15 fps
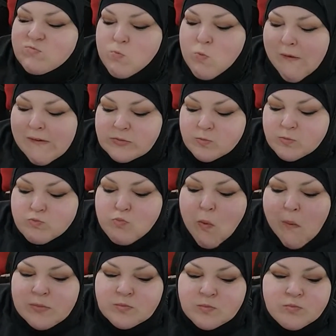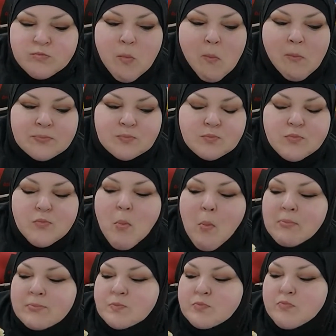I've never heard of that, but okay.
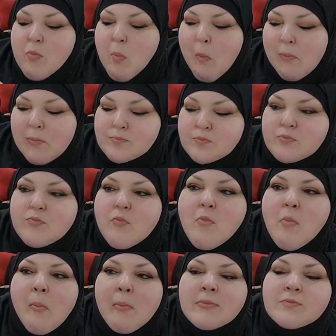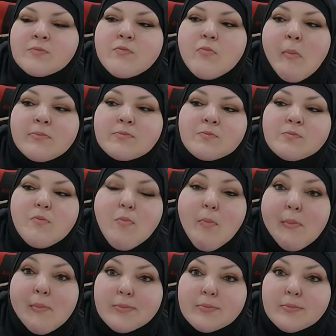Whatever floats your boat, foodie.